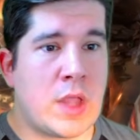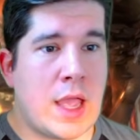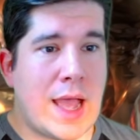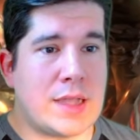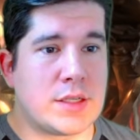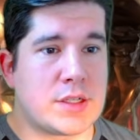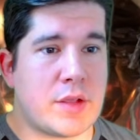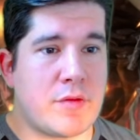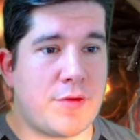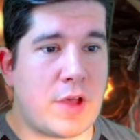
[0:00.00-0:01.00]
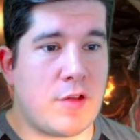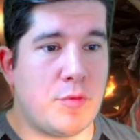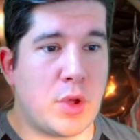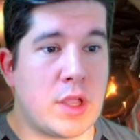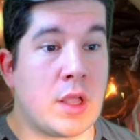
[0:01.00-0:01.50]
Has a 75
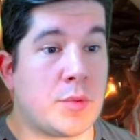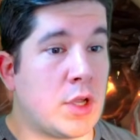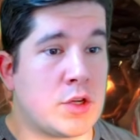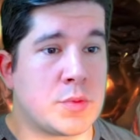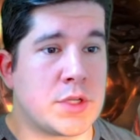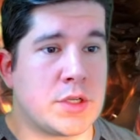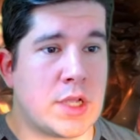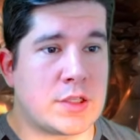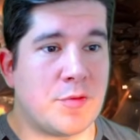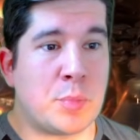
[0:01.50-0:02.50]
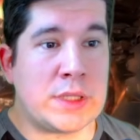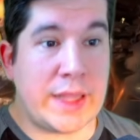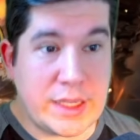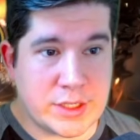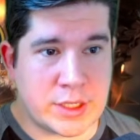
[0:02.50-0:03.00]
booking up to 100% chance of
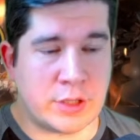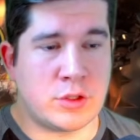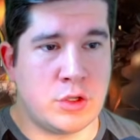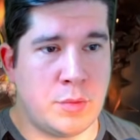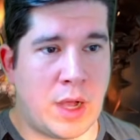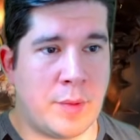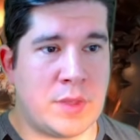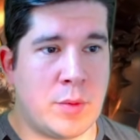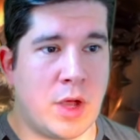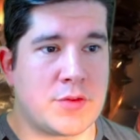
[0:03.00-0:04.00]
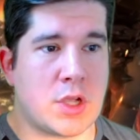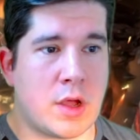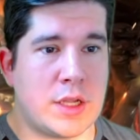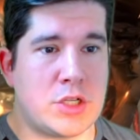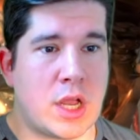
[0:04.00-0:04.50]
placing 2 bomb debuffs on
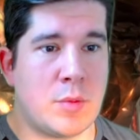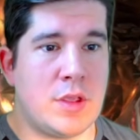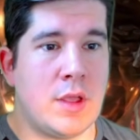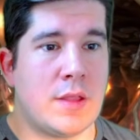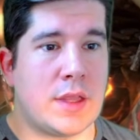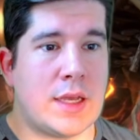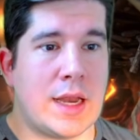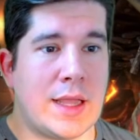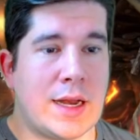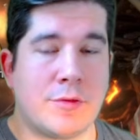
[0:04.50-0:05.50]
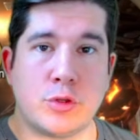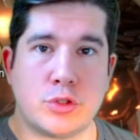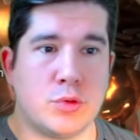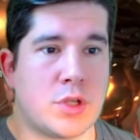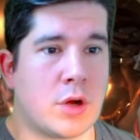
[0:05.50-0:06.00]
each enemy that detonate after
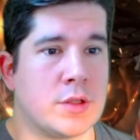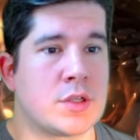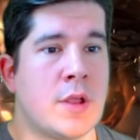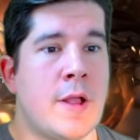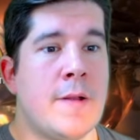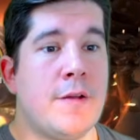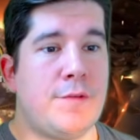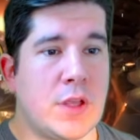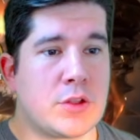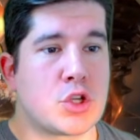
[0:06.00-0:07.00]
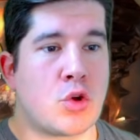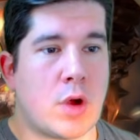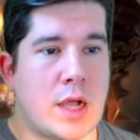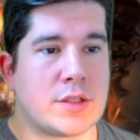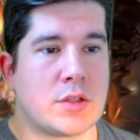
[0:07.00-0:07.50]
2 turns. Fills
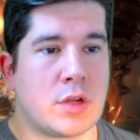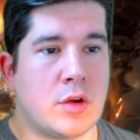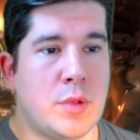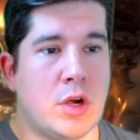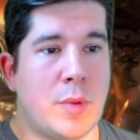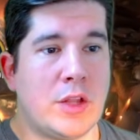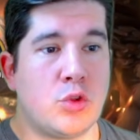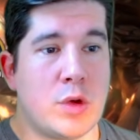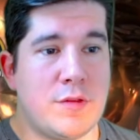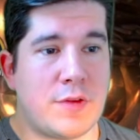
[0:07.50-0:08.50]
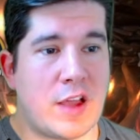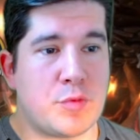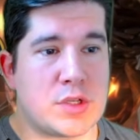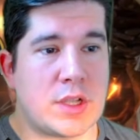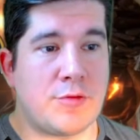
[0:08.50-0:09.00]
Kroz's turn meter by
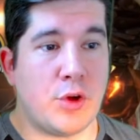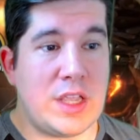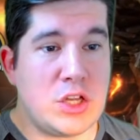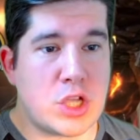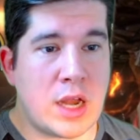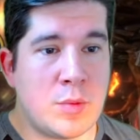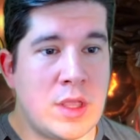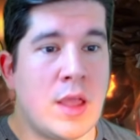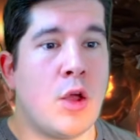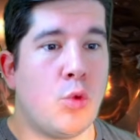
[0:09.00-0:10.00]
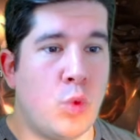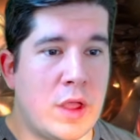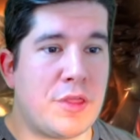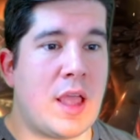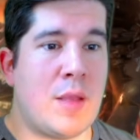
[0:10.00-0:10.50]
25% for each enemy
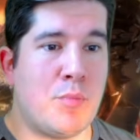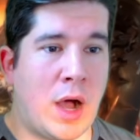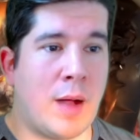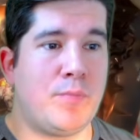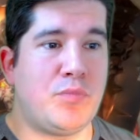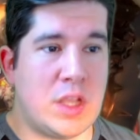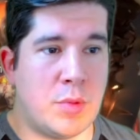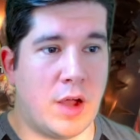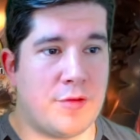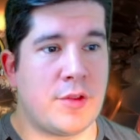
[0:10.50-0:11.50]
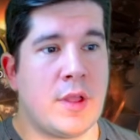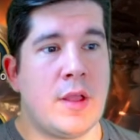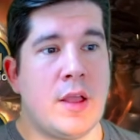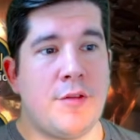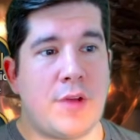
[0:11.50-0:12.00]
with a bomb debuff.
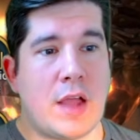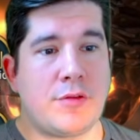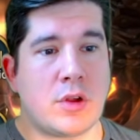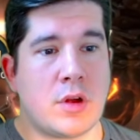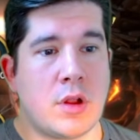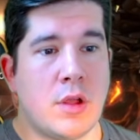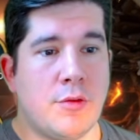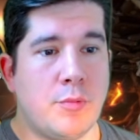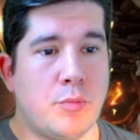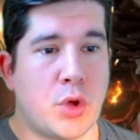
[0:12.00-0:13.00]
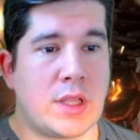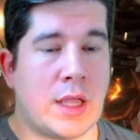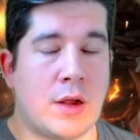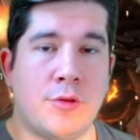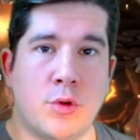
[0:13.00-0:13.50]
5 turn, booking
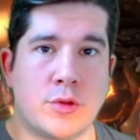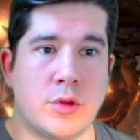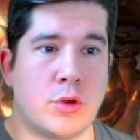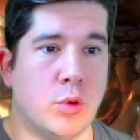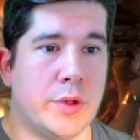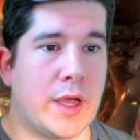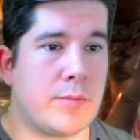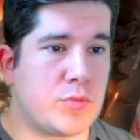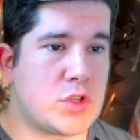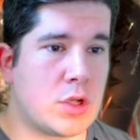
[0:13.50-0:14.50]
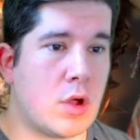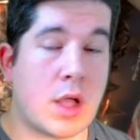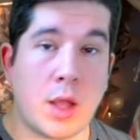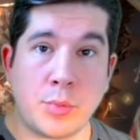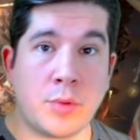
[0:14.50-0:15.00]
down to a 4 turn cooldown. So a
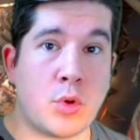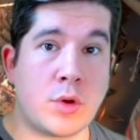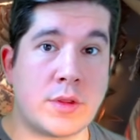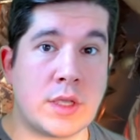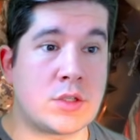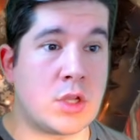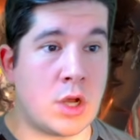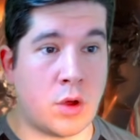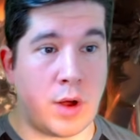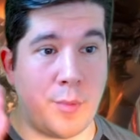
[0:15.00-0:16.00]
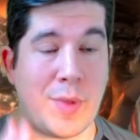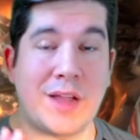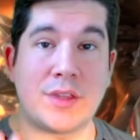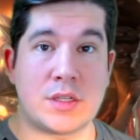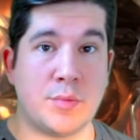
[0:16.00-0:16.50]
couple important things to note
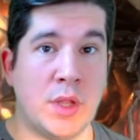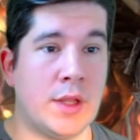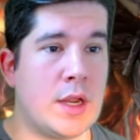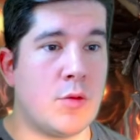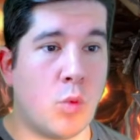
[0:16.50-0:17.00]
about this ability.